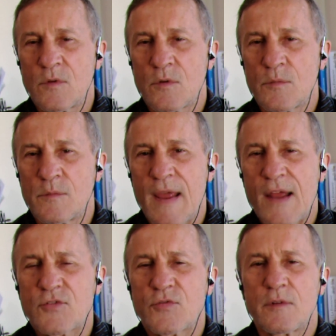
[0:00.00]

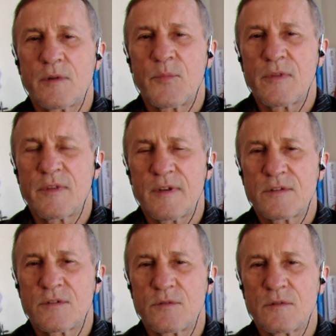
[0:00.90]
natural ability
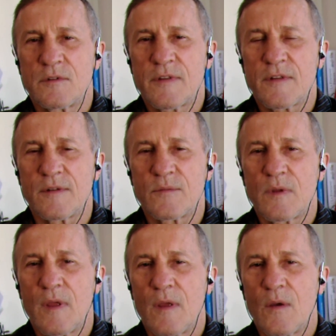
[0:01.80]
to listen
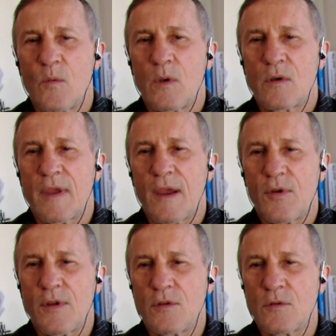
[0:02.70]
will
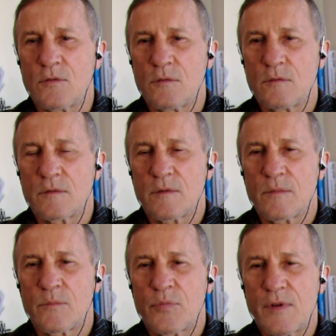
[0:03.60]
carry you
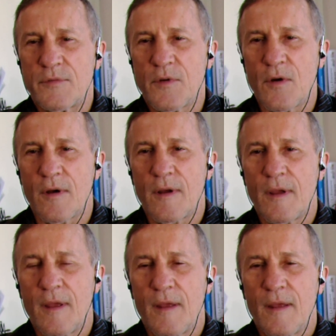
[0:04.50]
pretty far.
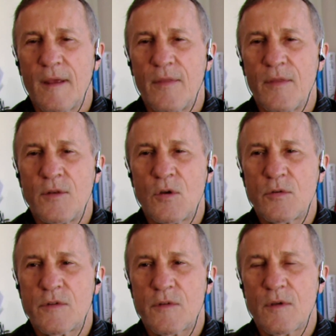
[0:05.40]
The
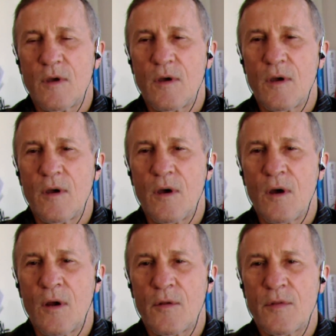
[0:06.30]
notes
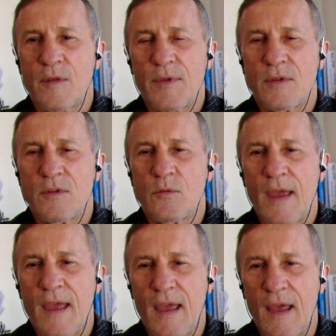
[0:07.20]
are something you
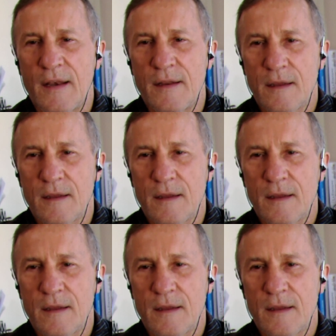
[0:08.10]
add